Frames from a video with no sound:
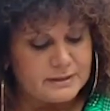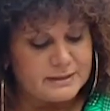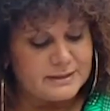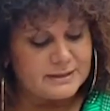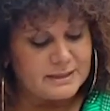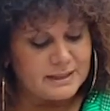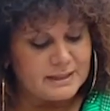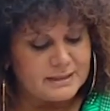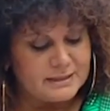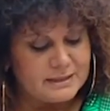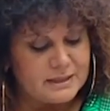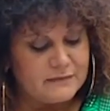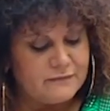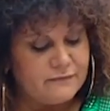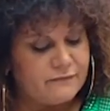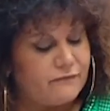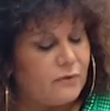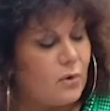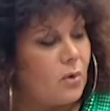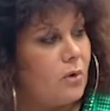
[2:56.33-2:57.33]

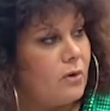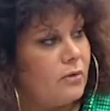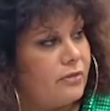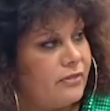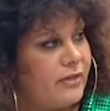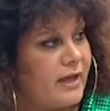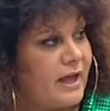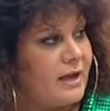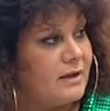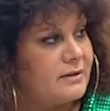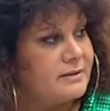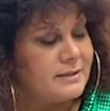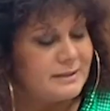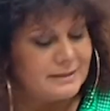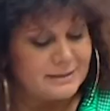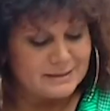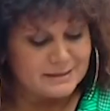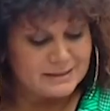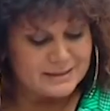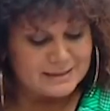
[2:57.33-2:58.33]

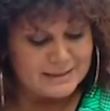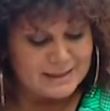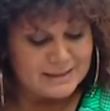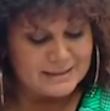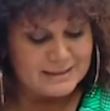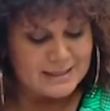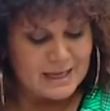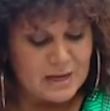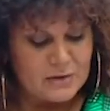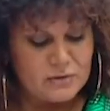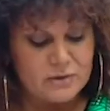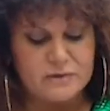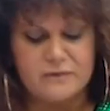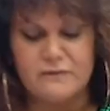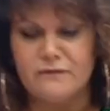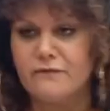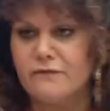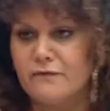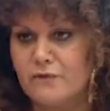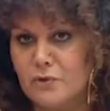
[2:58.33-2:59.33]

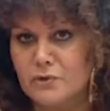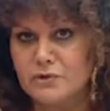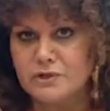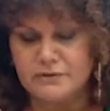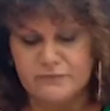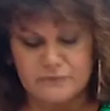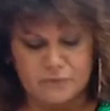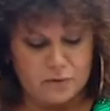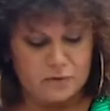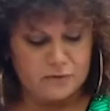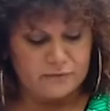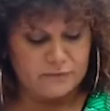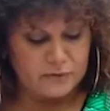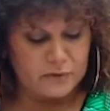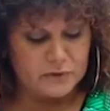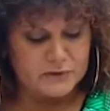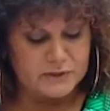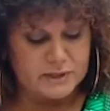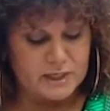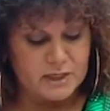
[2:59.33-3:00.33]
64,644
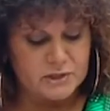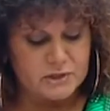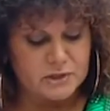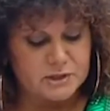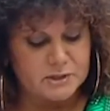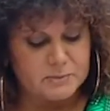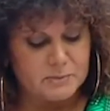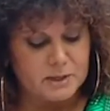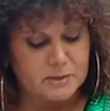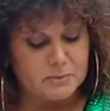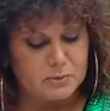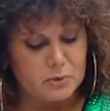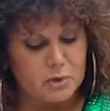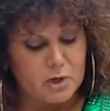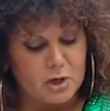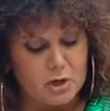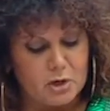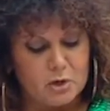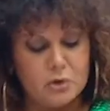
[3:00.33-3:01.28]
First Nations people